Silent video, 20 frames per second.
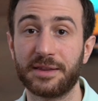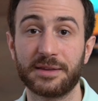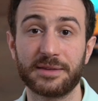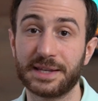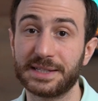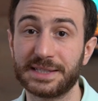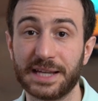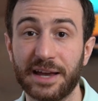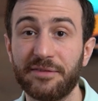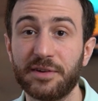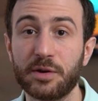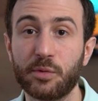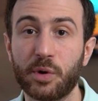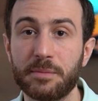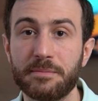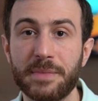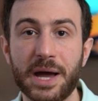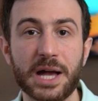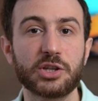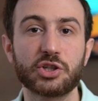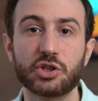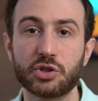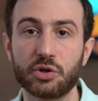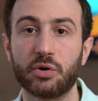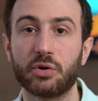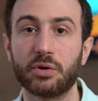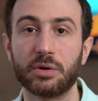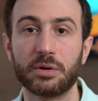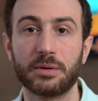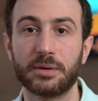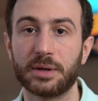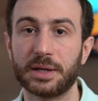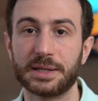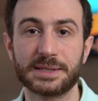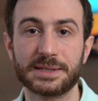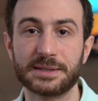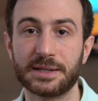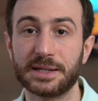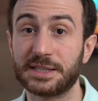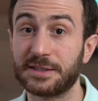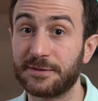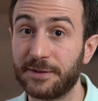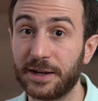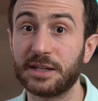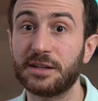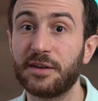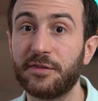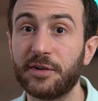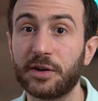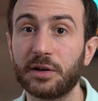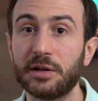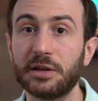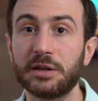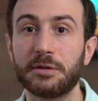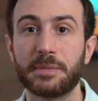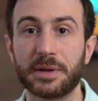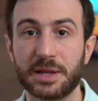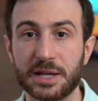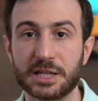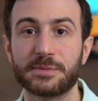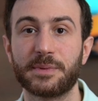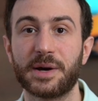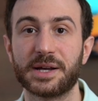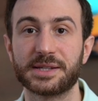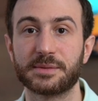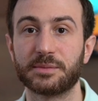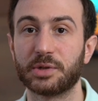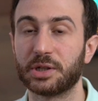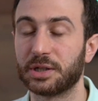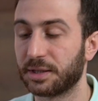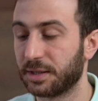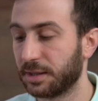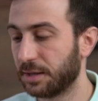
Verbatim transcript: Does everyone match? No. It's, it's very difficult, but it's possible.